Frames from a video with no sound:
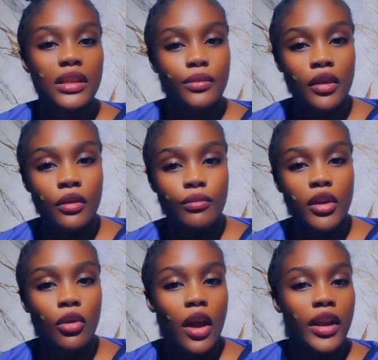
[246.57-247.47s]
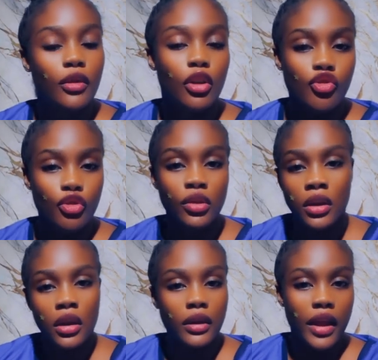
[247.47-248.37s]
lies below, and it
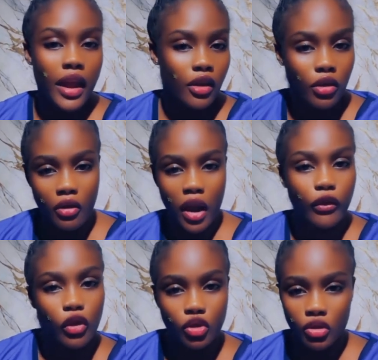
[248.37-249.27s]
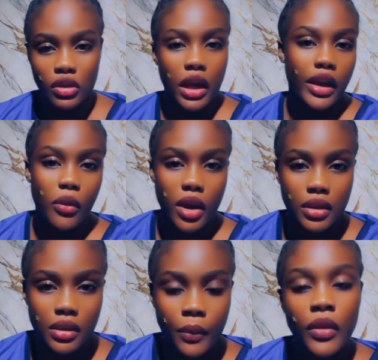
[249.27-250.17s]
controls the endocrine functions and the
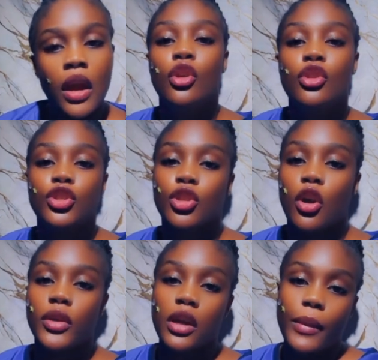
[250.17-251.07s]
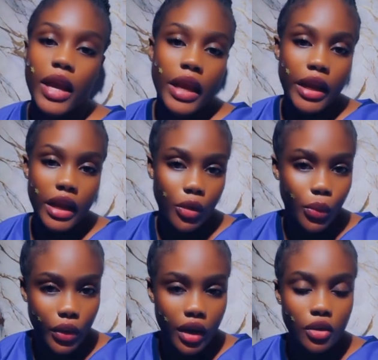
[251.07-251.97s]
rest. So we talk about the
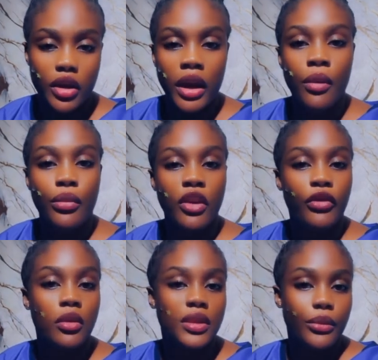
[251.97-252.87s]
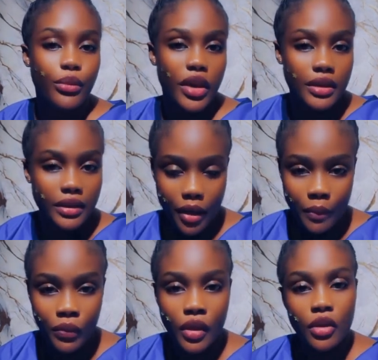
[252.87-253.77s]
hindbrain. So the hindbrain forms the
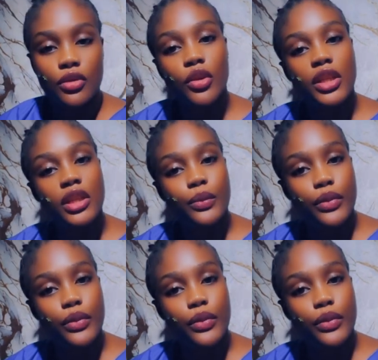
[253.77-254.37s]
brainstem. So this